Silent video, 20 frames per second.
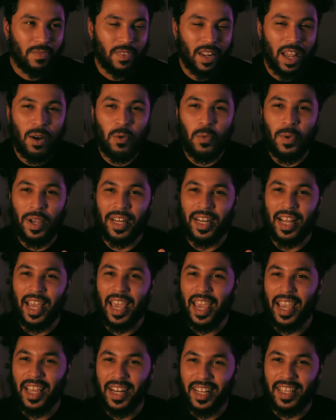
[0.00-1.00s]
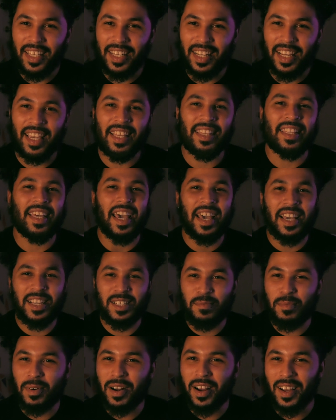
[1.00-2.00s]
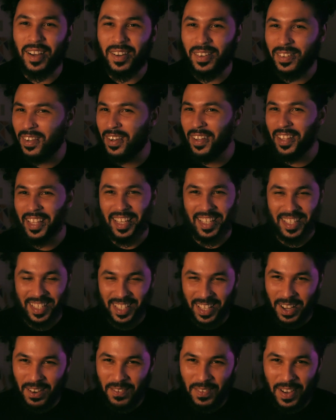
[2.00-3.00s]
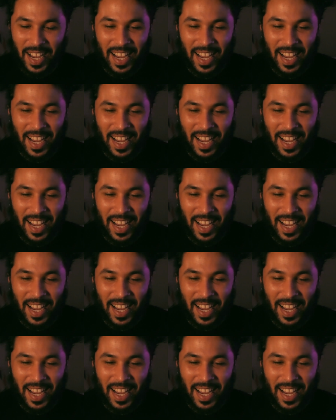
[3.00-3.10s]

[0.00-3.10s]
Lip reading: I went, I ate it, I ate the hash brown, all that stuff.